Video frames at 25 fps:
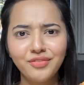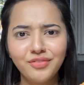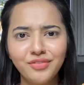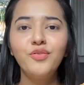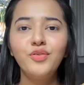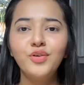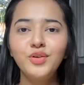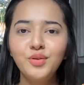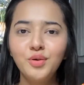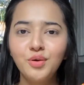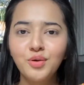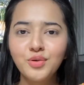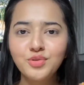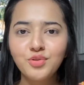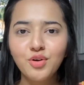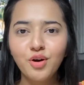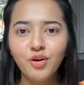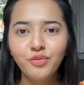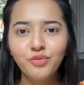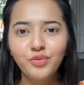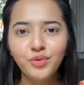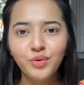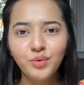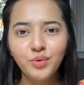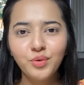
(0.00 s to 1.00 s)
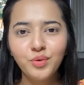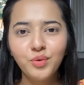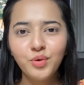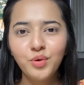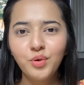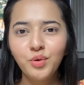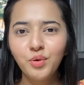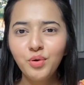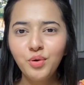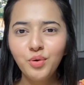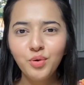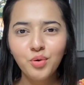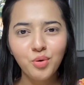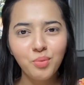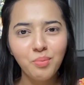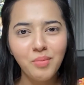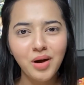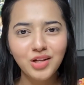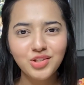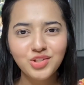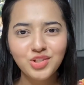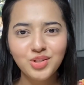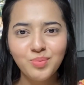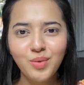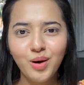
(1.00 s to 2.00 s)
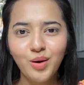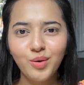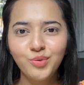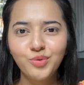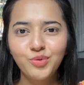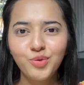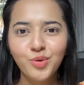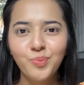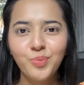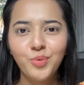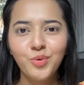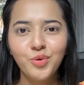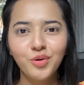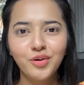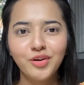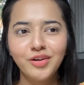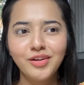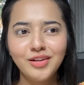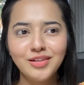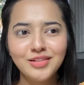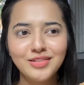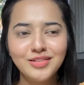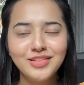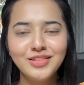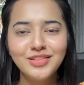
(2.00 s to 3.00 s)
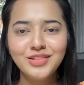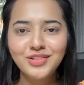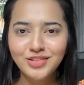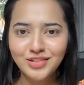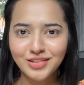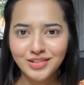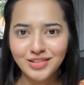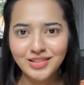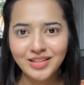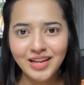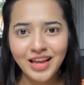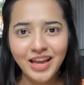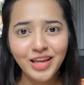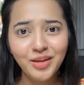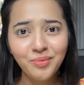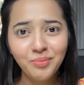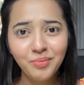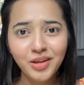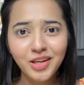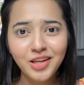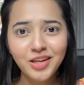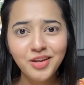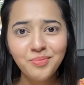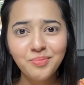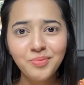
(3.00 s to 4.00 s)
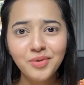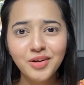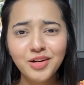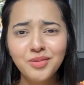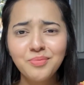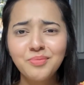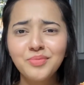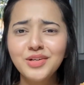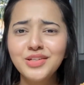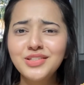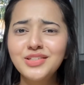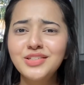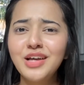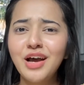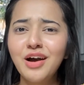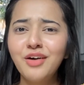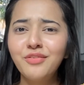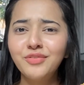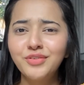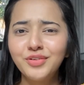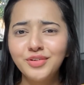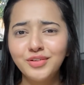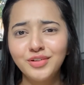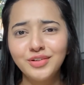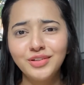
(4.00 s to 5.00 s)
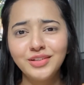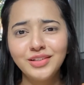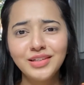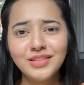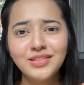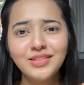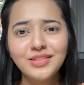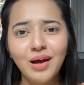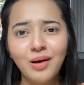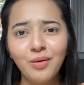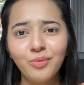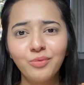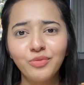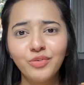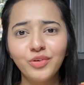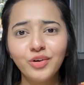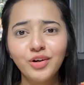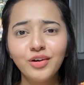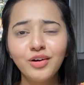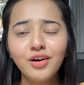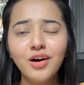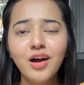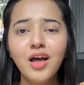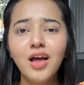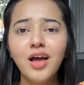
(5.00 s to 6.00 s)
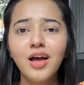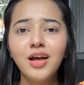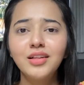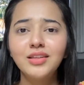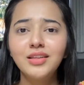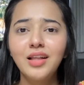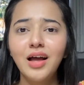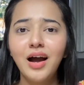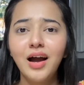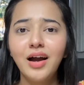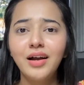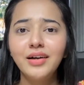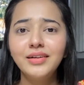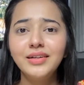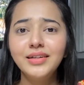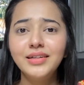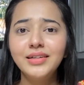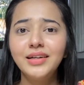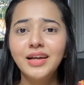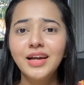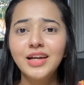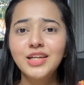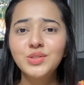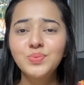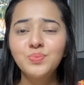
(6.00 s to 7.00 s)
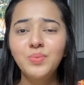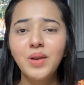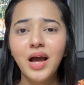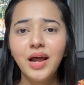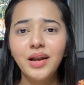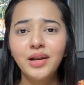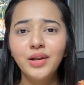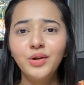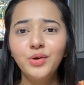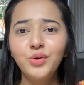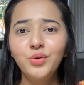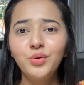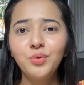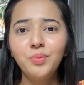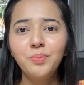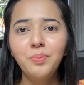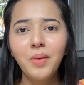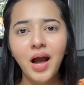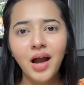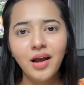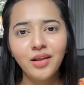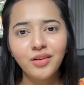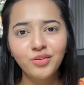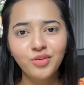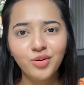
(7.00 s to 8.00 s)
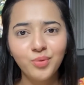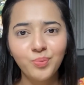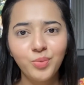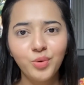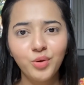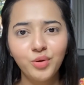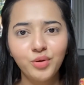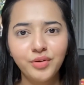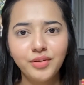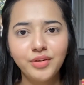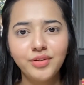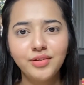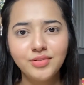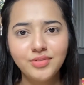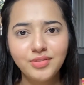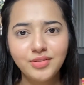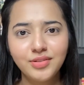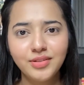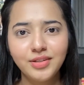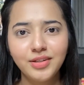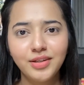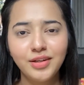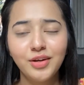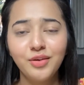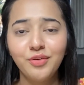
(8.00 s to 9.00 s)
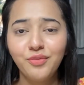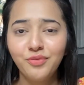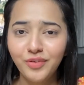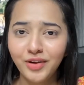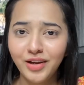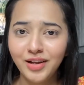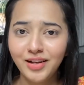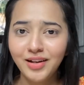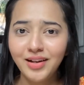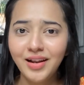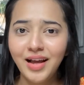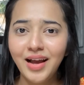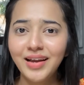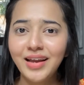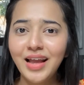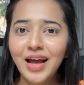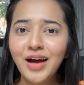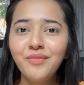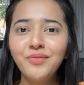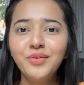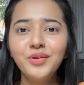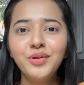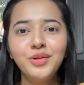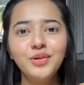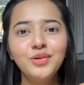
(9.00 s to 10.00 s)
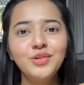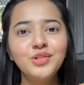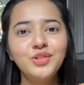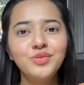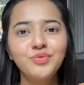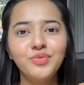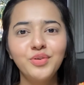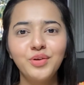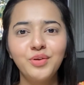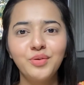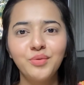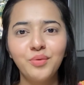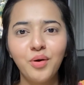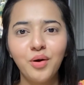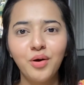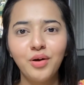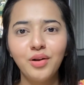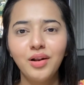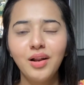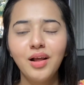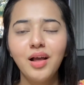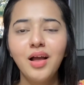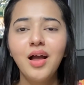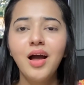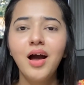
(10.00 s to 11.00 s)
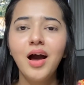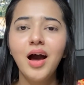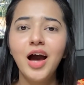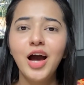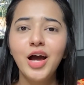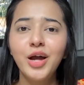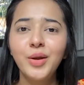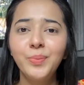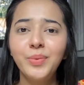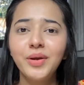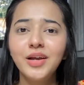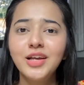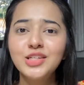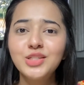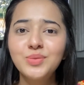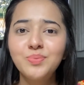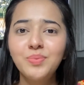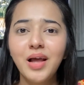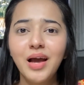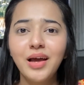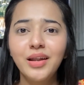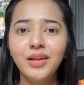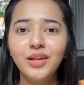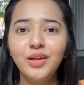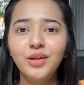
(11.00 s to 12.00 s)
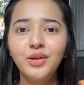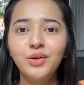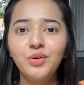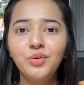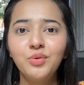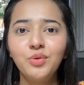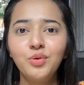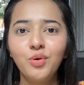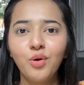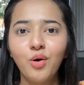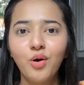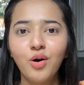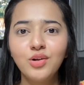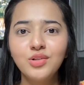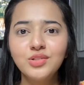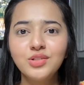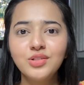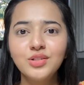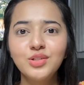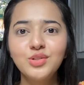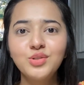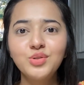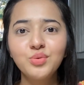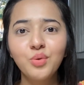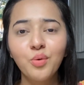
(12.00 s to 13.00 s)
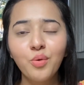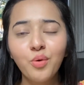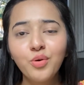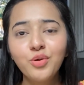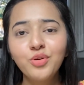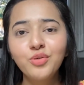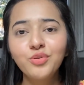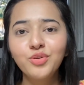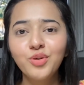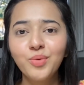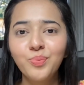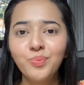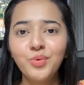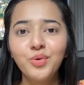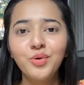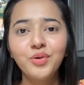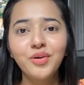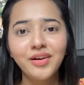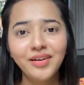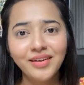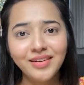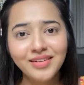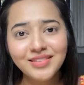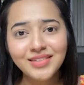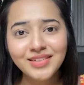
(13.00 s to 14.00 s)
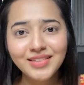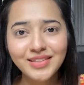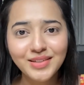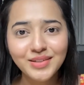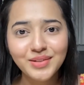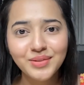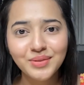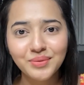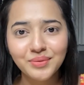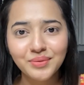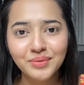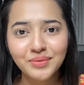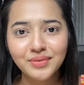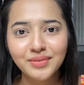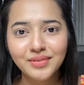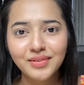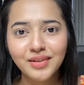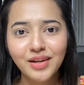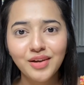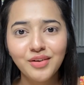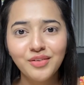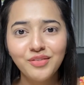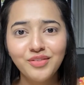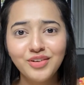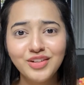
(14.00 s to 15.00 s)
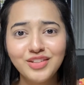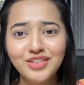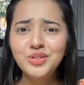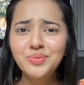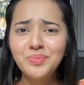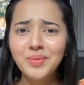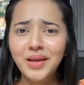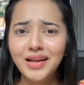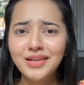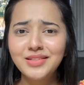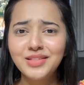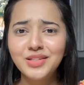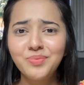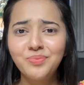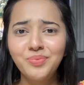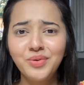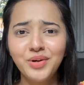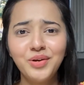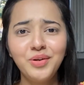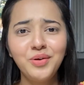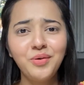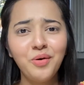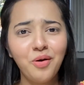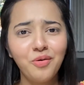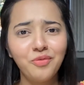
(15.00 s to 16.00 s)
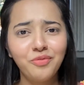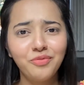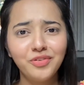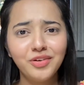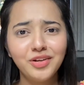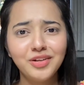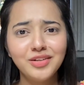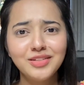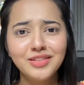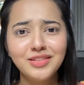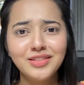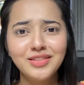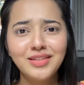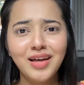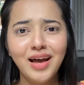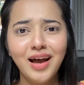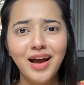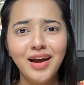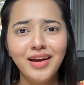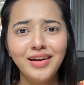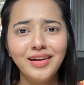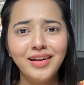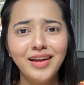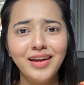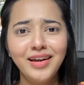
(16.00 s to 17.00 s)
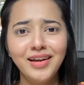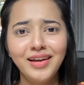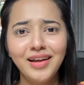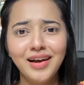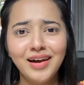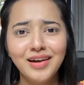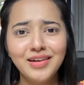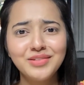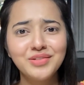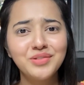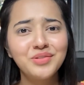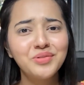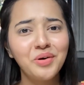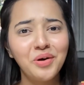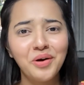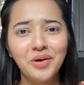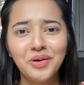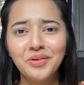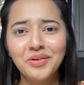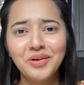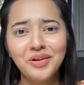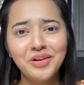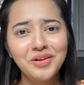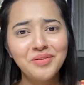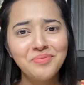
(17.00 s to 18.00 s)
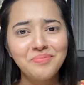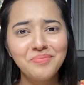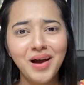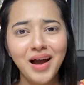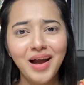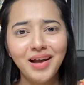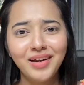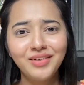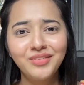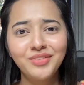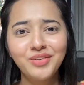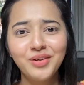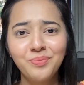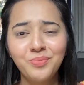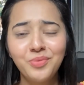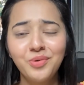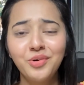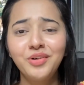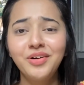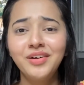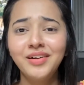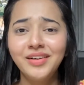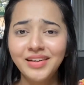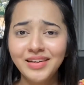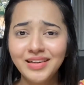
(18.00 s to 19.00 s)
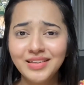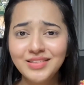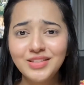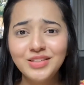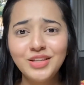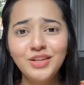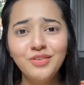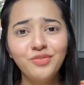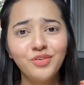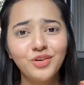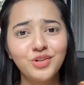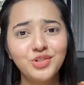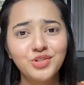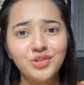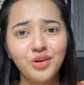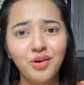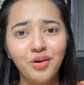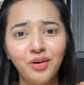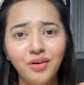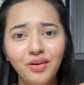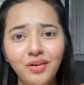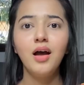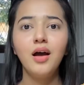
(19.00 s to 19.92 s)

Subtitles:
For those of you who don't know much about cryptocurrency just like me, but must have heard this somewhere that India is planning to ban cryptocurrency. Well, I have a news for you all. RBI is planning to launch its own cryptocurrency soon, which makes it pretty obvious that India is not gonna ban cryptocurrency for sure.